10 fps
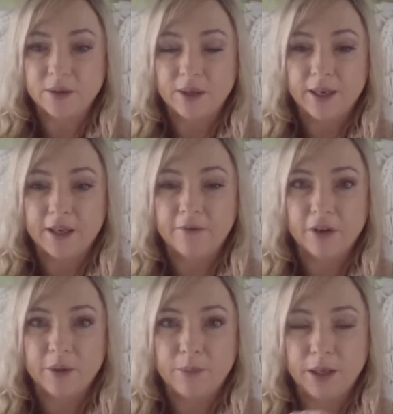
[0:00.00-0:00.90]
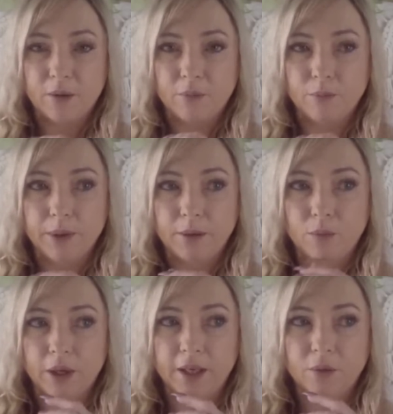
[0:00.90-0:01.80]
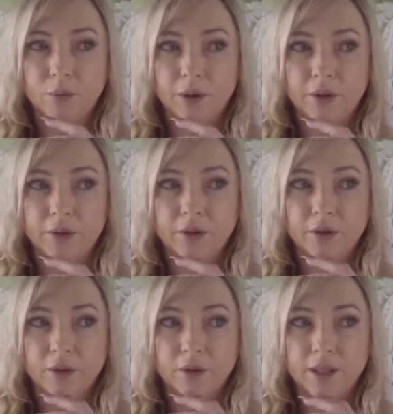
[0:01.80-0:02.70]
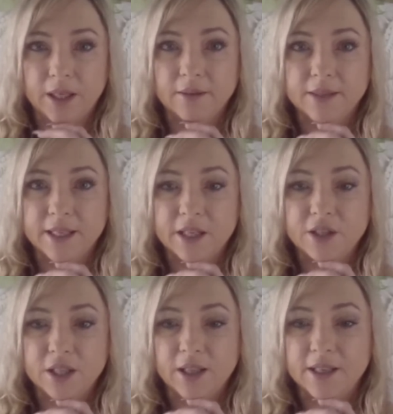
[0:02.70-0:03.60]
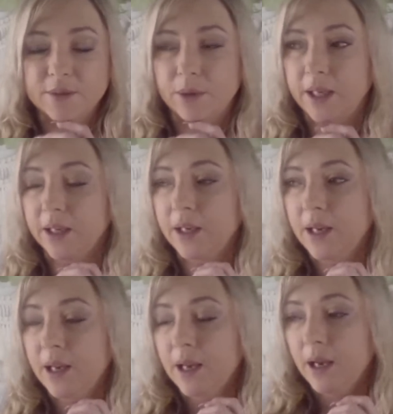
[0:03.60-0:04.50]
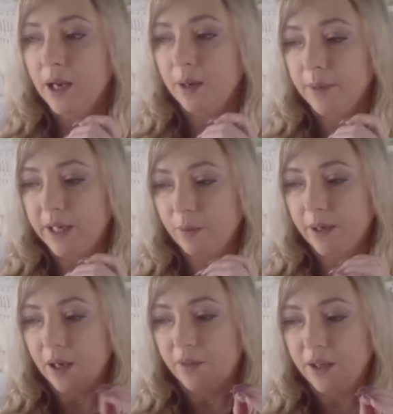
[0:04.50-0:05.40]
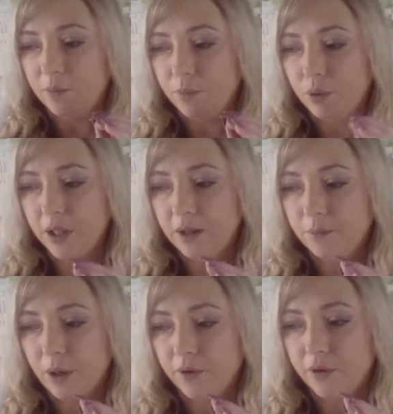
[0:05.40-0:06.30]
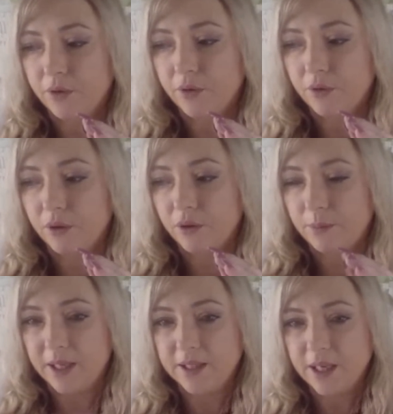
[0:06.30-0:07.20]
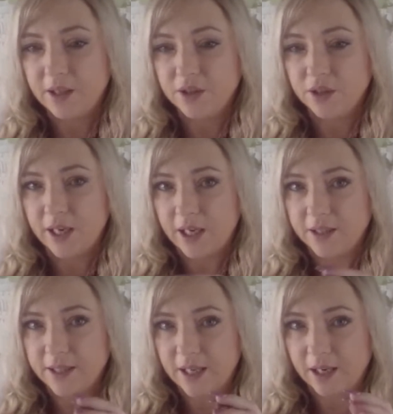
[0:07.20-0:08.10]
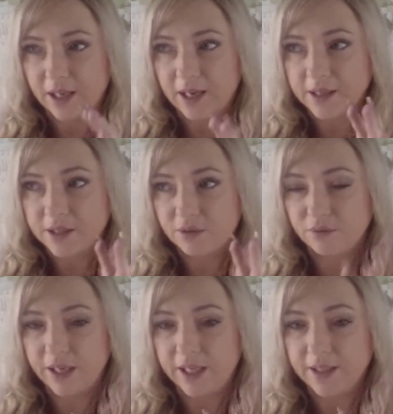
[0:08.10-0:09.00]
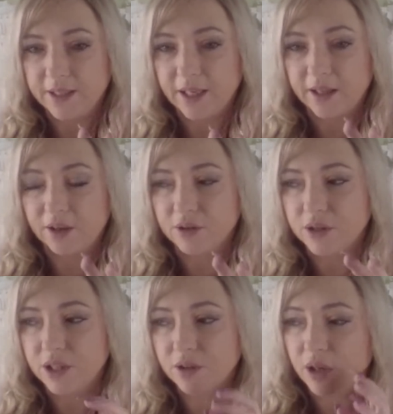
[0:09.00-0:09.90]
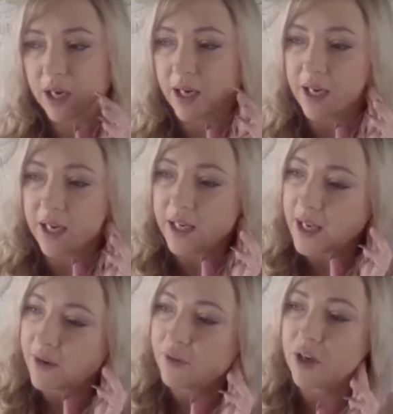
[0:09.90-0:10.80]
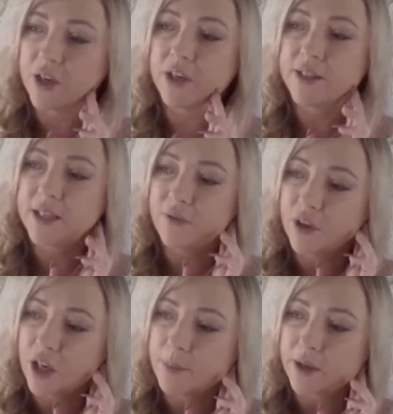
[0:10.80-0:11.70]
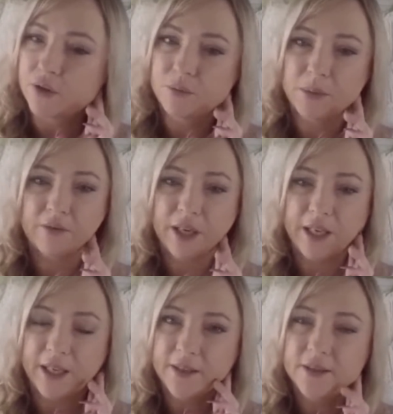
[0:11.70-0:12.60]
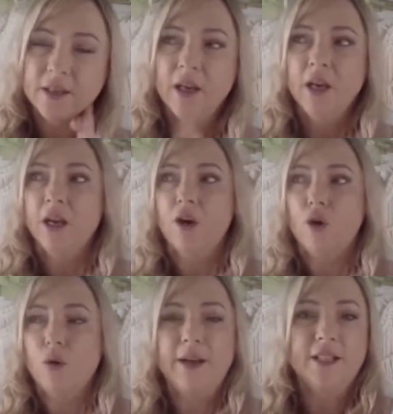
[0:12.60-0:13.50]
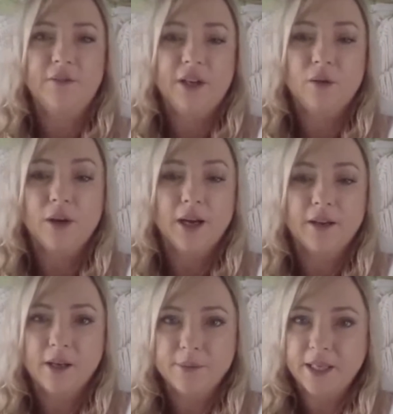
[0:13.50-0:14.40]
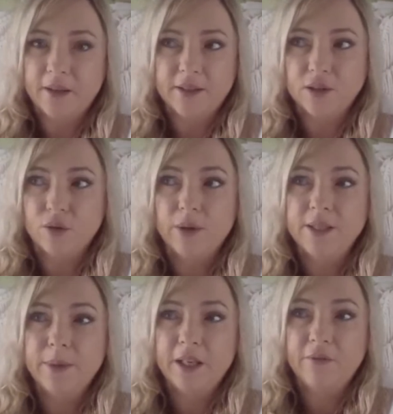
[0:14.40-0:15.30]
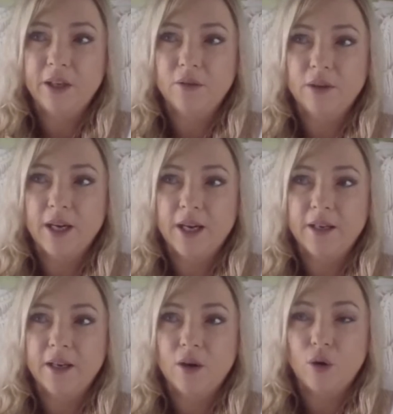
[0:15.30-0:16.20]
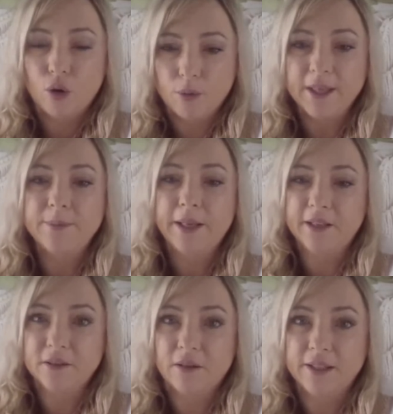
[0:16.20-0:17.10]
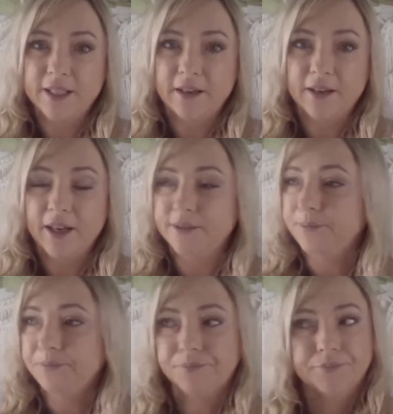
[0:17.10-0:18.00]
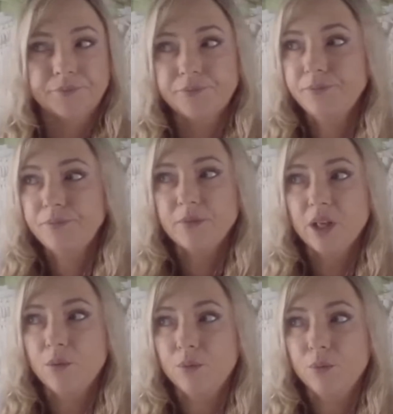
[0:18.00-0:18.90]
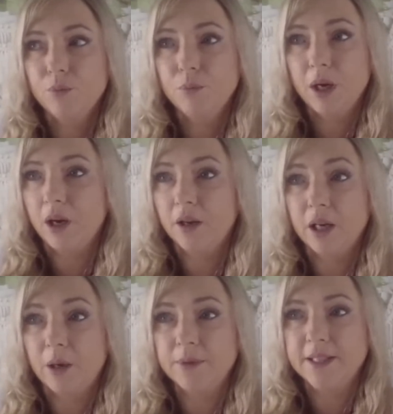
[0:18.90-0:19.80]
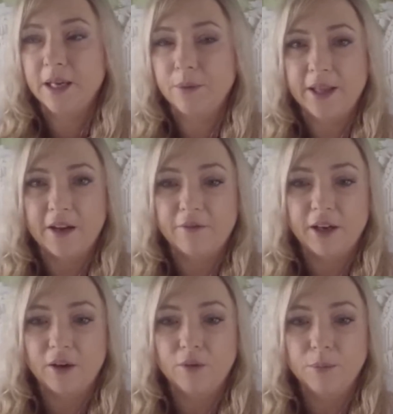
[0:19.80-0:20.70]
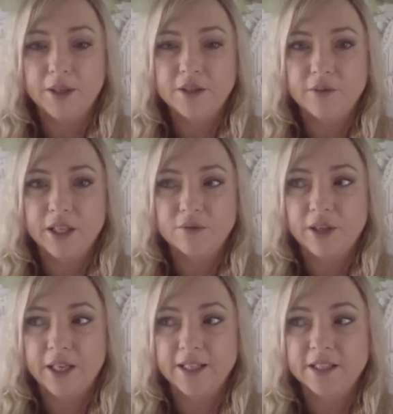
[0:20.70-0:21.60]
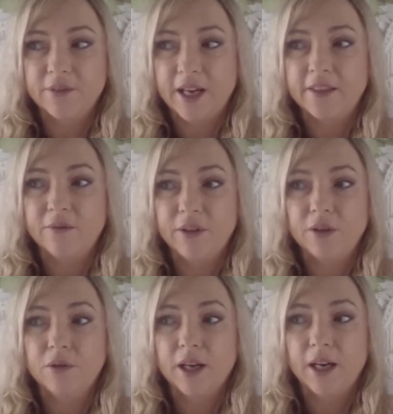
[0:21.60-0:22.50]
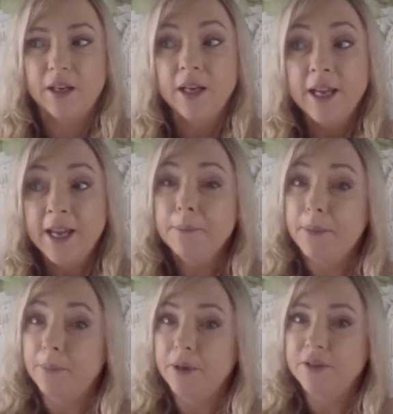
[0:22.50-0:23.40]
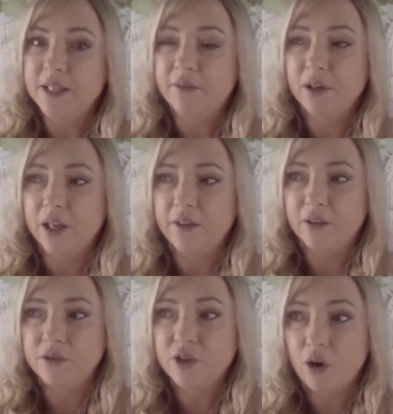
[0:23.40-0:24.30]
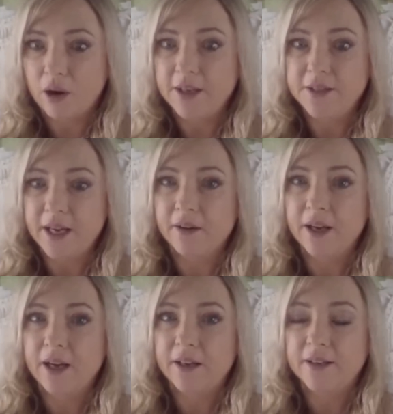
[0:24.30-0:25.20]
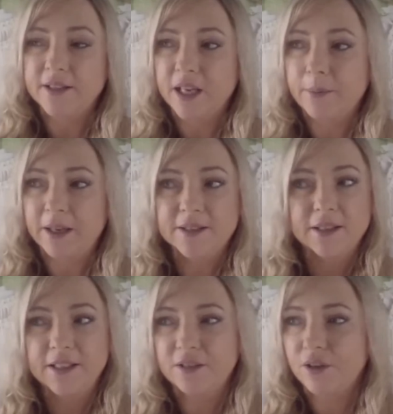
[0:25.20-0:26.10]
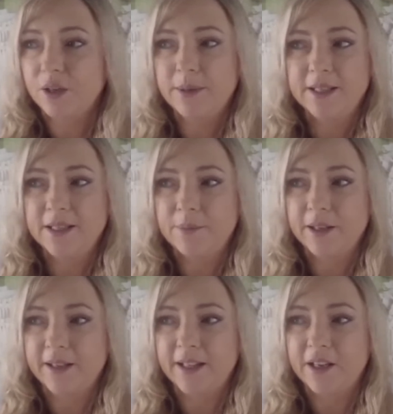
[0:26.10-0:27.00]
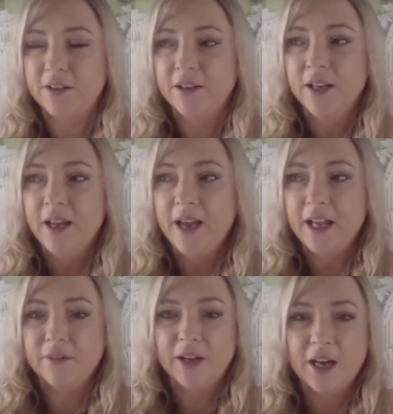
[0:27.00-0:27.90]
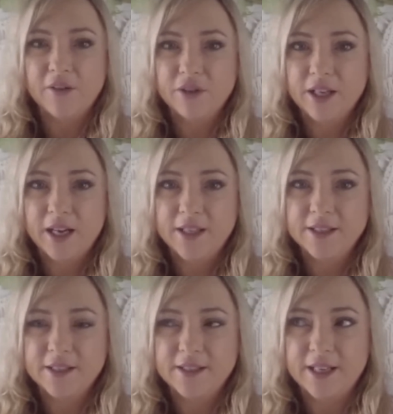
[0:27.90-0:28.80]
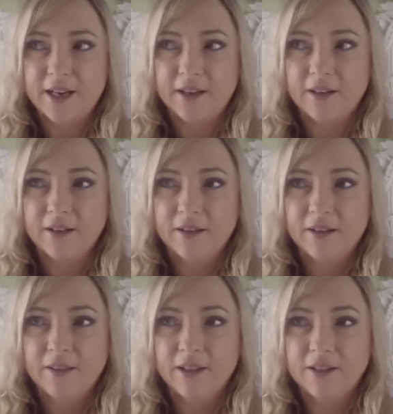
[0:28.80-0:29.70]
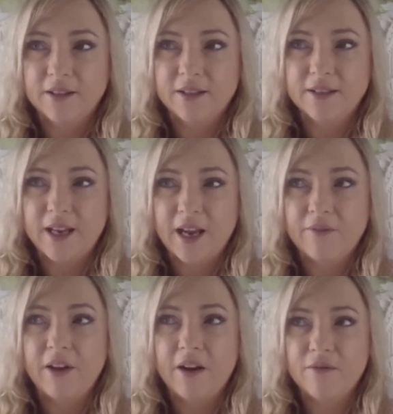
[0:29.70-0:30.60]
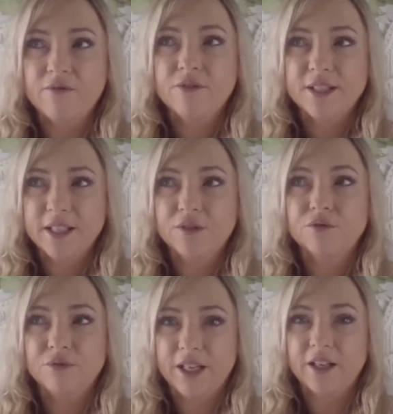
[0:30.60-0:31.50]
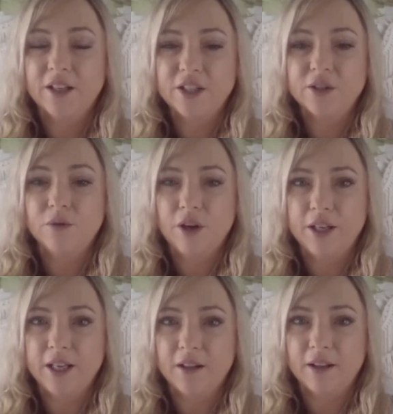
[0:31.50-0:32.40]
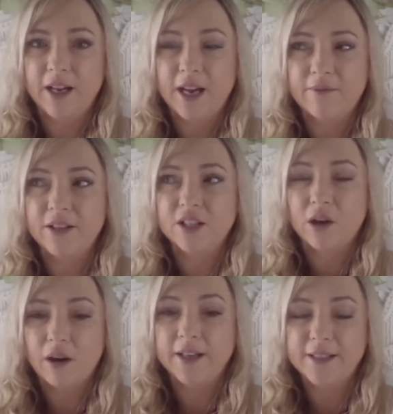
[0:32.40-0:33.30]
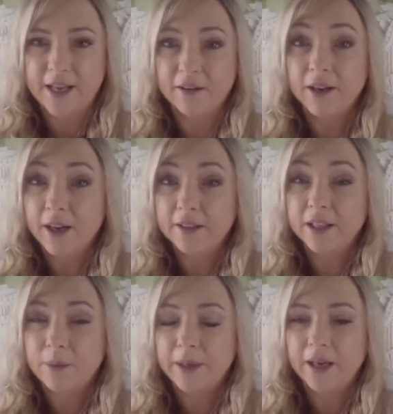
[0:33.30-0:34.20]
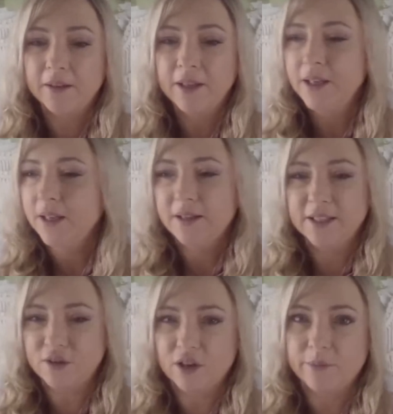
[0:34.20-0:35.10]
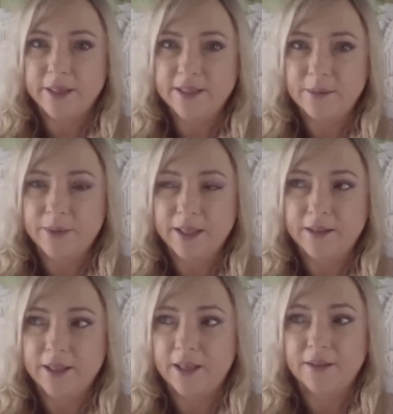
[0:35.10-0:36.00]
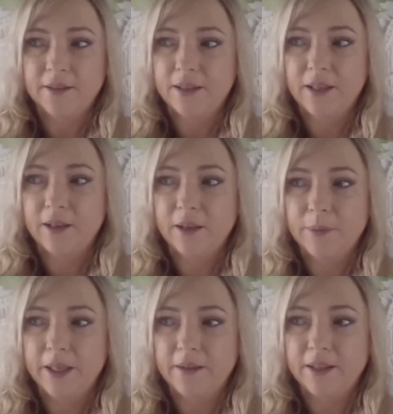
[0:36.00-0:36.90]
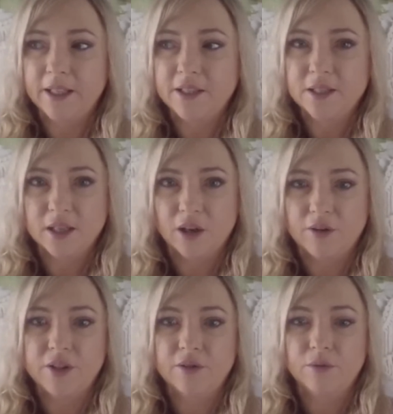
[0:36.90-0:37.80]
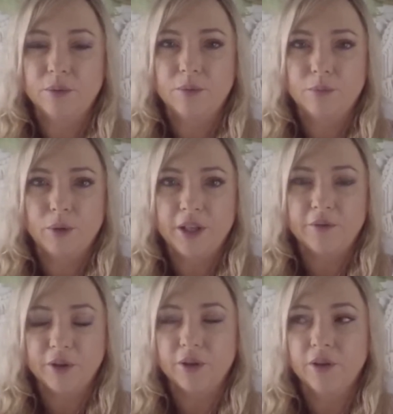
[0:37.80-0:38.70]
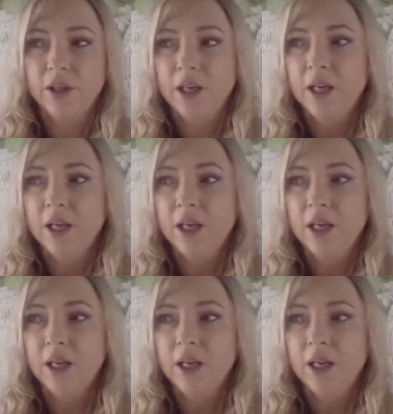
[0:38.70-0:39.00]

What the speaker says: So I had a very big, big week with Nicola's energy last week. Anyway, I think putting both the meditation and that last reading together, because she's in every, I notice if you go back through my readings, always a vehicle card comes out. There's always been a vehicle card, always been a tied down card. I would say without fail, most of these readings have had the vehicle card, but most definitely the tied down card has come out. So there's got to be something in that. You, out of 100 cards in a deck, to have every single read I do on Nicola have the tied down card come out, there's got to be something in that. I mean, that's just a logical point of view.